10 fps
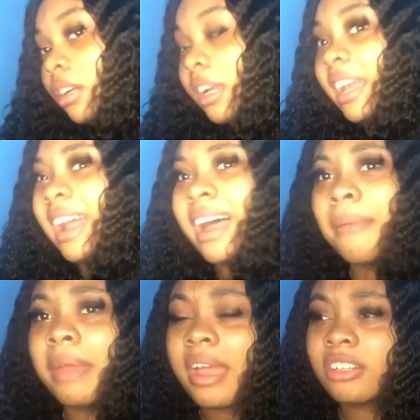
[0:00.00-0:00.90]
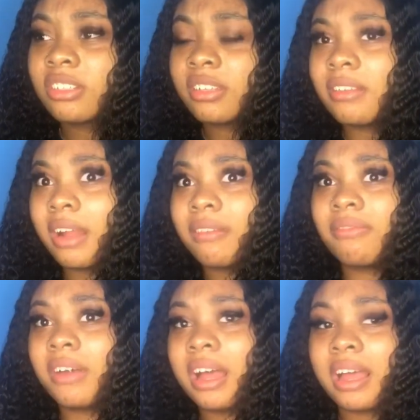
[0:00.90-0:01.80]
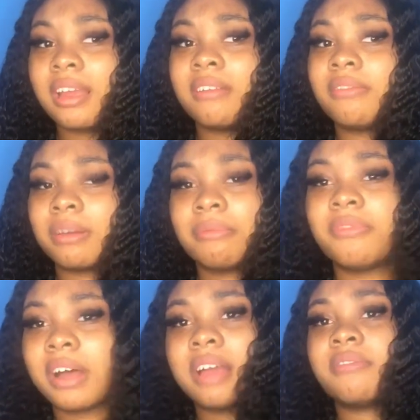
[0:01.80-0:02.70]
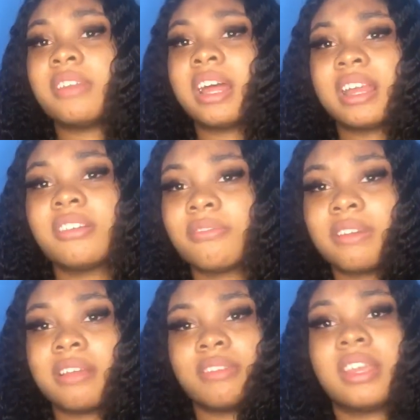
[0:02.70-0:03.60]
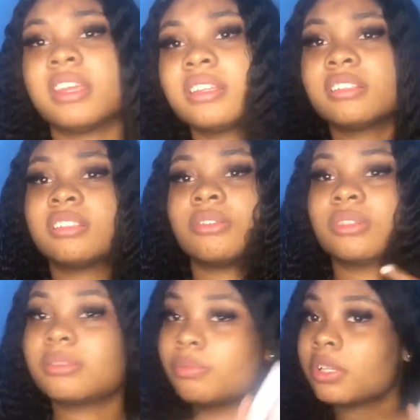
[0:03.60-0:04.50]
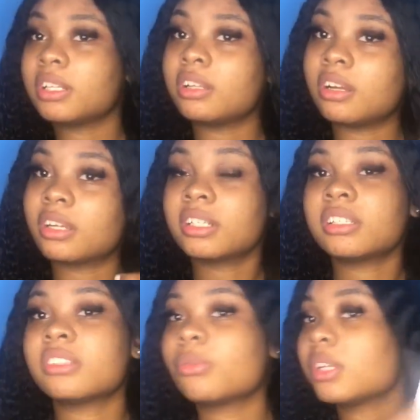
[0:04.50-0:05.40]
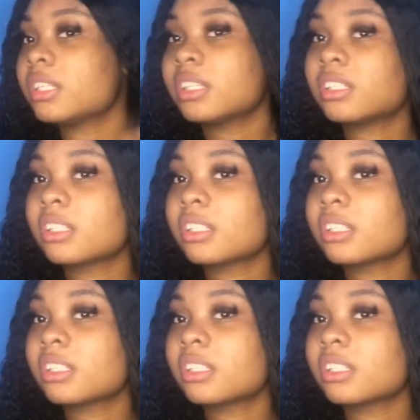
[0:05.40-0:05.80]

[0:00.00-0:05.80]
And I'm actually like I'm 5'9" or 5'8", so it's pretty long, and it's a 26